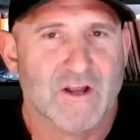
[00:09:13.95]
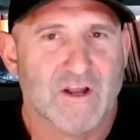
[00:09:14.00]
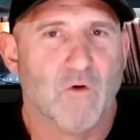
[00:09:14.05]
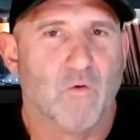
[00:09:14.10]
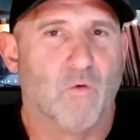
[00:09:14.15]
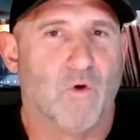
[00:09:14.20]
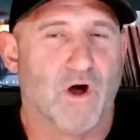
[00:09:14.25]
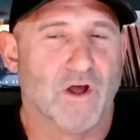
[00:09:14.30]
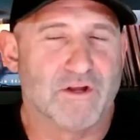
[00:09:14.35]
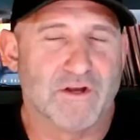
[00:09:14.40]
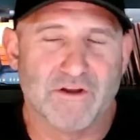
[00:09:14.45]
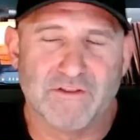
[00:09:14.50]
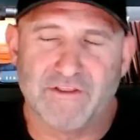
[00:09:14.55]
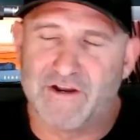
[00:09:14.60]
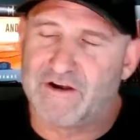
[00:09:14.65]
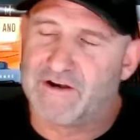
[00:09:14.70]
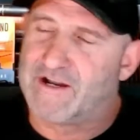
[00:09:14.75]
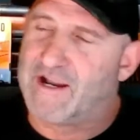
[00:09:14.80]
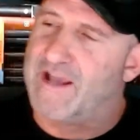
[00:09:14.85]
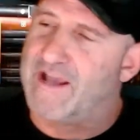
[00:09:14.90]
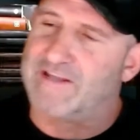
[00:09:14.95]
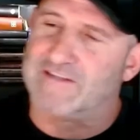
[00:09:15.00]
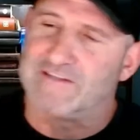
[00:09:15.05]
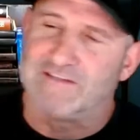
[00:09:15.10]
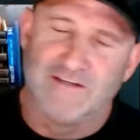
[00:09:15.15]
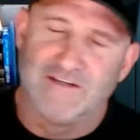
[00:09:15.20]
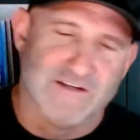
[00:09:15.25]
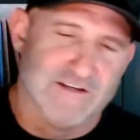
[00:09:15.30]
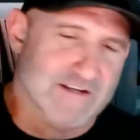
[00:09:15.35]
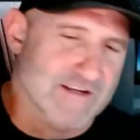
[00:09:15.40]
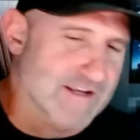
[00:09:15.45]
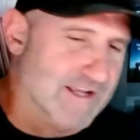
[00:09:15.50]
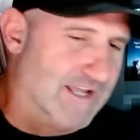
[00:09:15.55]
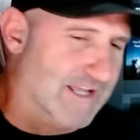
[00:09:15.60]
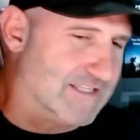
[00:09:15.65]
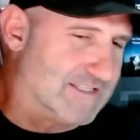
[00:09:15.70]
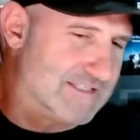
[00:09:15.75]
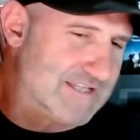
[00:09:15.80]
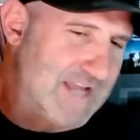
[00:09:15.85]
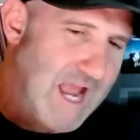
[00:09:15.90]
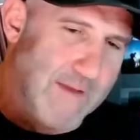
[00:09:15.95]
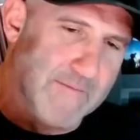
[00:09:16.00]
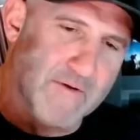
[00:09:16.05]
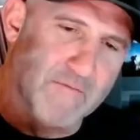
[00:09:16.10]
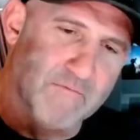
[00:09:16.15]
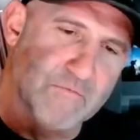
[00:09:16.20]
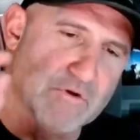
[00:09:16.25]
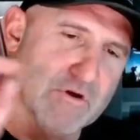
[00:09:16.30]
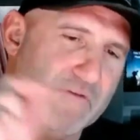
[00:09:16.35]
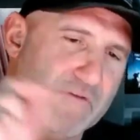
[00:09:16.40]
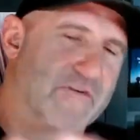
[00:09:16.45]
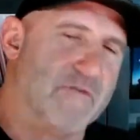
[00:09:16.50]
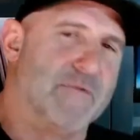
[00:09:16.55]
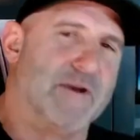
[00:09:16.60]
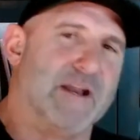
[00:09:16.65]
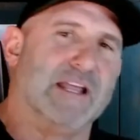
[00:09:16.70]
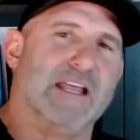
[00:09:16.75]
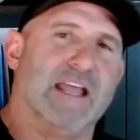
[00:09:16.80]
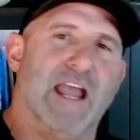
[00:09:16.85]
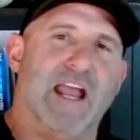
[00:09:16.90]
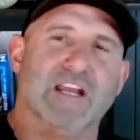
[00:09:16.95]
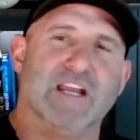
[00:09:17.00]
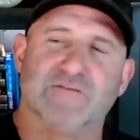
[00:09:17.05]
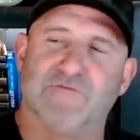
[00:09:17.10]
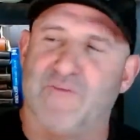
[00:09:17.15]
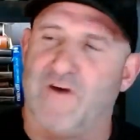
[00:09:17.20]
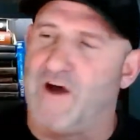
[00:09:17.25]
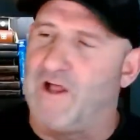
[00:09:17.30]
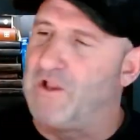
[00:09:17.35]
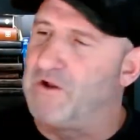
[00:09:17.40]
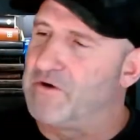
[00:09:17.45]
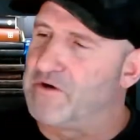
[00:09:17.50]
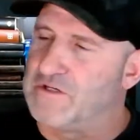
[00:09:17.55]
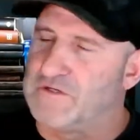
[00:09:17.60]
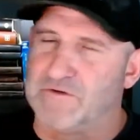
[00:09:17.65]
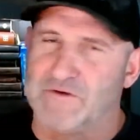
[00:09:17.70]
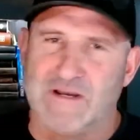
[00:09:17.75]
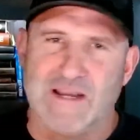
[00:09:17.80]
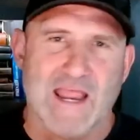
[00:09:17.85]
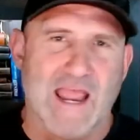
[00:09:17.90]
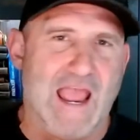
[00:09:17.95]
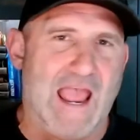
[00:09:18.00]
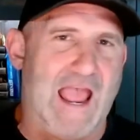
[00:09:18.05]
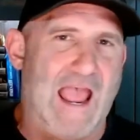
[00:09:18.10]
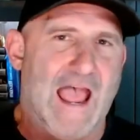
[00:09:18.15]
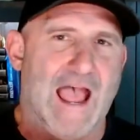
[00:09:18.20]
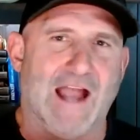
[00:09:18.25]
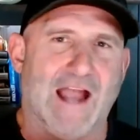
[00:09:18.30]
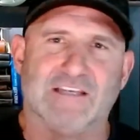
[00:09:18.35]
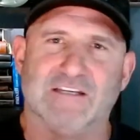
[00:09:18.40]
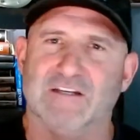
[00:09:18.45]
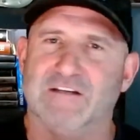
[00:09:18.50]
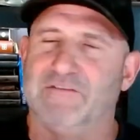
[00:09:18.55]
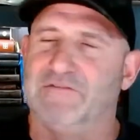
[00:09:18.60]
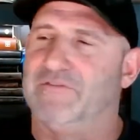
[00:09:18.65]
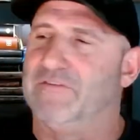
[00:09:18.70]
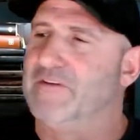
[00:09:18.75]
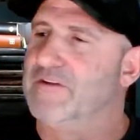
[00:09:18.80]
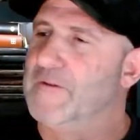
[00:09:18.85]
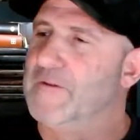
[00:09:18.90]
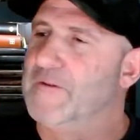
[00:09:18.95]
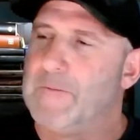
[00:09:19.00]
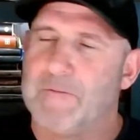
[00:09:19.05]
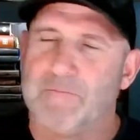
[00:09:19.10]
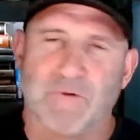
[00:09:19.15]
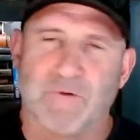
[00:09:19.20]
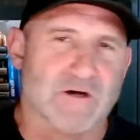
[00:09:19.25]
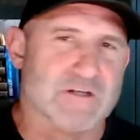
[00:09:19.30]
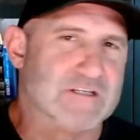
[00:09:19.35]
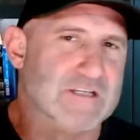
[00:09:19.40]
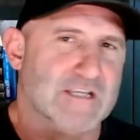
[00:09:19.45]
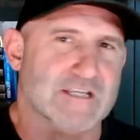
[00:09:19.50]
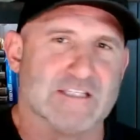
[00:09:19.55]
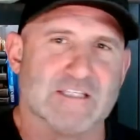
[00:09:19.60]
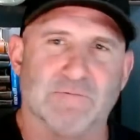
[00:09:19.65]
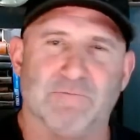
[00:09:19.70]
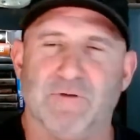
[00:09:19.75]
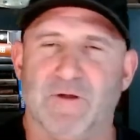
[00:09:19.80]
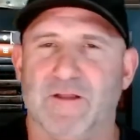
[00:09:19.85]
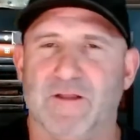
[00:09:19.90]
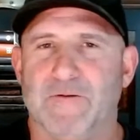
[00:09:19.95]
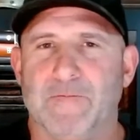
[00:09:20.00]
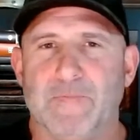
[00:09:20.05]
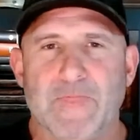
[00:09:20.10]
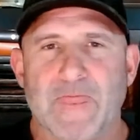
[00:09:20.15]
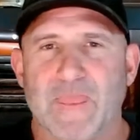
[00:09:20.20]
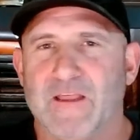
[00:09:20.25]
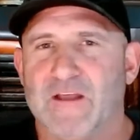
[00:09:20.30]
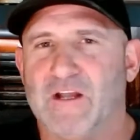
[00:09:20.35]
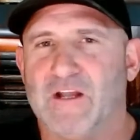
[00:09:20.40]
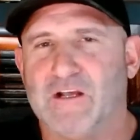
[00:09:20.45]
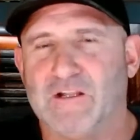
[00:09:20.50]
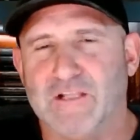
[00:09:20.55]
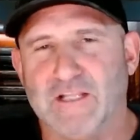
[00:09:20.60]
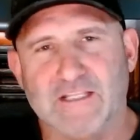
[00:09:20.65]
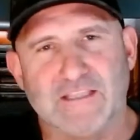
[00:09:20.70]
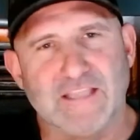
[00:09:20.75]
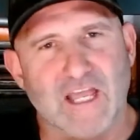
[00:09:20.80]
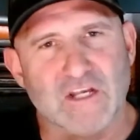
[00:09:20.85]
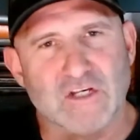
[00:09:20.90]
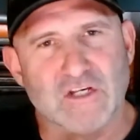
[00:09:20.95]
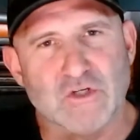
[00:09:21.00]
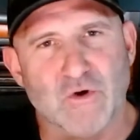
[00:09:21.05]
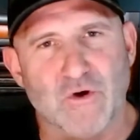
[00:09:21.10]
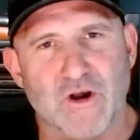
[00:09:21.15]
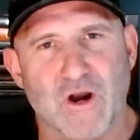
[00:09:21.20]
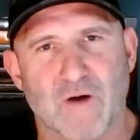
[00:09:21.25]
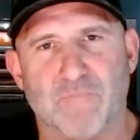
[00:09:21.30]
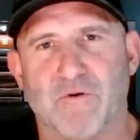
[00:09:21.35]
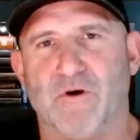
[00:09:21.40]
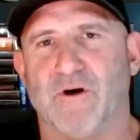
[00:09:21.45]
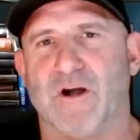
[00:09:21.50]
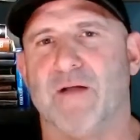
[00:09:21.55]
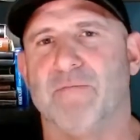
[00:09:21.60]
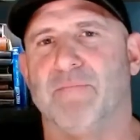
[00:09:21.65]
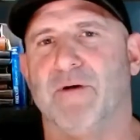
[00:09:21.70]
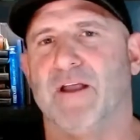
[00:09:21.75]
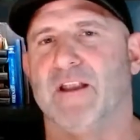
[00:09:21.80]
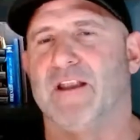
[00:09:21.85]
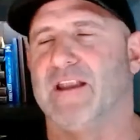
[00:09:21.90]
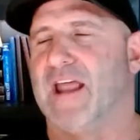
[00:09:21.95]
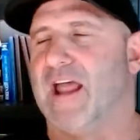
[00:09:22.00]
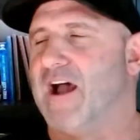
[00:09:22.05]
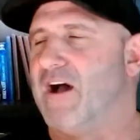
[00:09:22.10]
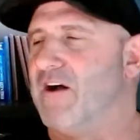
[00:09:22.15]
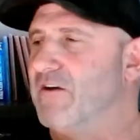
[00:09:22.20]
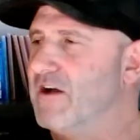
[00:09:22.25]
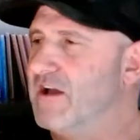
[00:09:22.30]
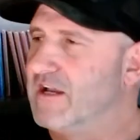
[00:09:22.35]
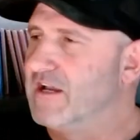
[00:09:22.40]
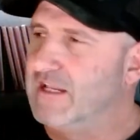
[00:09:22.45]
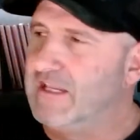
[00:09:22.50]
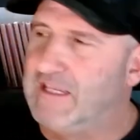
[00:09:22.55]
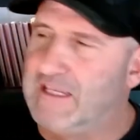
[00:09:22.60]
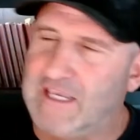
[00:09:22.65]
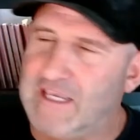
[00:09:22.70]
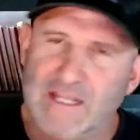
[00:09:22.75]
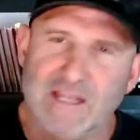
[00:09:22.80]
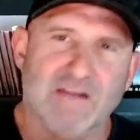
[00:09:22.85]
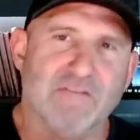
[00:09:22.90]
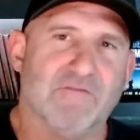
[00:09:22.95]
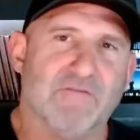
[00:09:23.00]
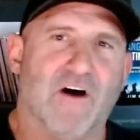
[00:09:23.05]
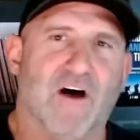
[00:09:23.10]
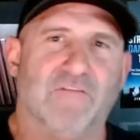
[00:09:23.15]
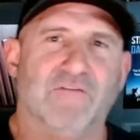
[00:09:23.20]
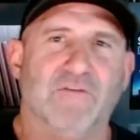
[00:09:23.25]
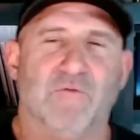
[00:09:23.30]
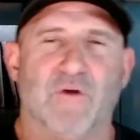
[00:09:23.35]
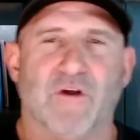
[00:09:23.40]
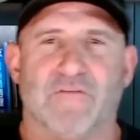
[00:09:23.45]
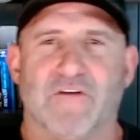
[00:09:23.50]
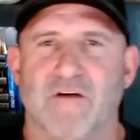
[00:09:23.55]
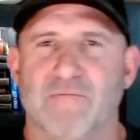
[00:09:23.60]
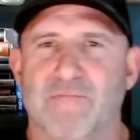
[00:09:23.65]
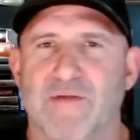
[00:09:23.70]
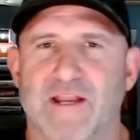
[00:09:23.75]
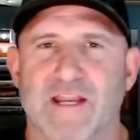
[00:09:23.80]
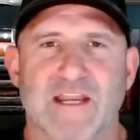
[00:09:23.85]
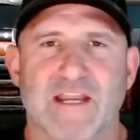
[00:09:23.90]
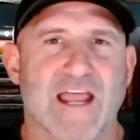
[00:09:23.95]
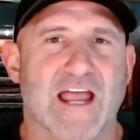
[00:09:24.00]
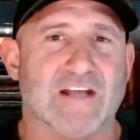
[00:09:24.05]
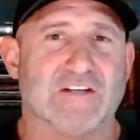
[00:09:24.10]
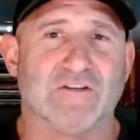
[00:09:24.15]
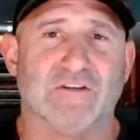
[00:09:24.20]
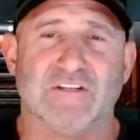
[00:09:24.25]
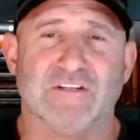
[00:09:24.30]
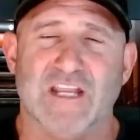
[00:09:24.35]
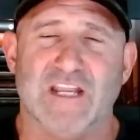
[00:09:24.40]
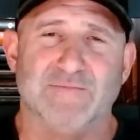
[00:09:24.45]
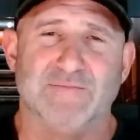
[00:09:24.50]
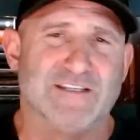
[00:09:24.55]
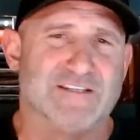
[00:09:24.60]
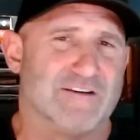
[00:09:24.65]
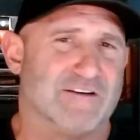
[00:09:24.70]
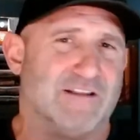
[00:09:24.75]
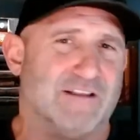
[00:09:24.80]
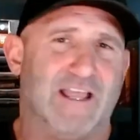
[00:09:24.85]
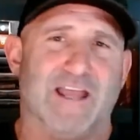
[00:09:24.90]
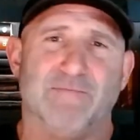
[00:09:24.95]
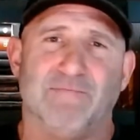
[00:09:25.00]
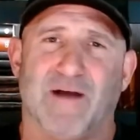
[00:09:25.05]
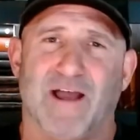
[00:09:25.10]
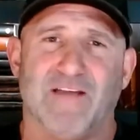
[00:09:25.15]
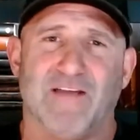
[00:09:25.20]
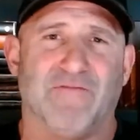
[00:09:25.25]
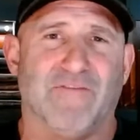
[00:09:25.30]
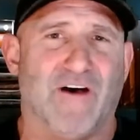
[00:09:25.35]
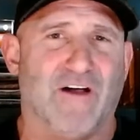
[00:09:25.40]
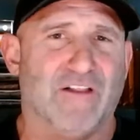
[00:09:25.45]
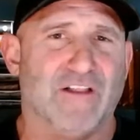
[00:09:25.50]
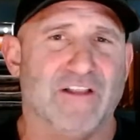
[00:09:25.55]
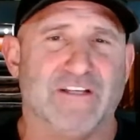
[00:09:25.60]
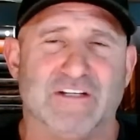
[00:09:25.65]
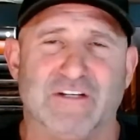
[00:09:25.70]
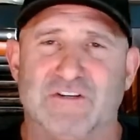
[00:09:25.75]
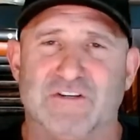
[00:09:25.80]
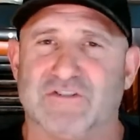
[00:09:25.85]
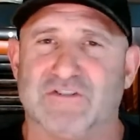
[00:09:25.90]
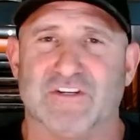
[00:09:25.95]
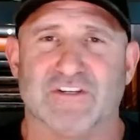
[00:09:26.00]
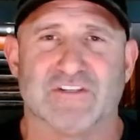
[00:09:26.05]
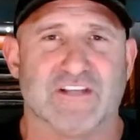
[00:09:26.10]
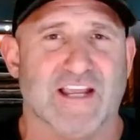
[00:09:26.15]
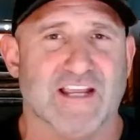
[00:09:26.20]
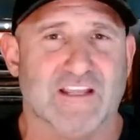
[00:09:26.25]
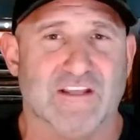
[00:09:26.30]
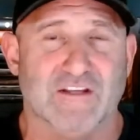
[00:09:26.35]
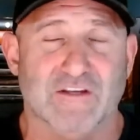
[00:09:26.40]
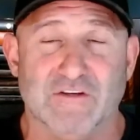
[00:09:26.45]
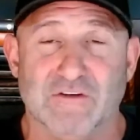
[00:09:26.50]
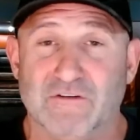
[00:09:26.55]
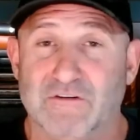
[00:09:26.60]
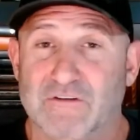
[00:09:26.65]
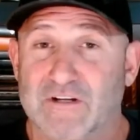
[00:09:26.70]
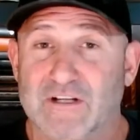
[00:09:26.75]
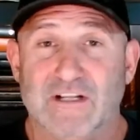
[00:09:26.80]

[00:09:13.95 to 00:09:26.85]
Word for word: While you're there, guys, it's time to move from an engaged follower to an active participant click that join our program button now. Get involved in one of our many national teams. These are led by volunteers just like you.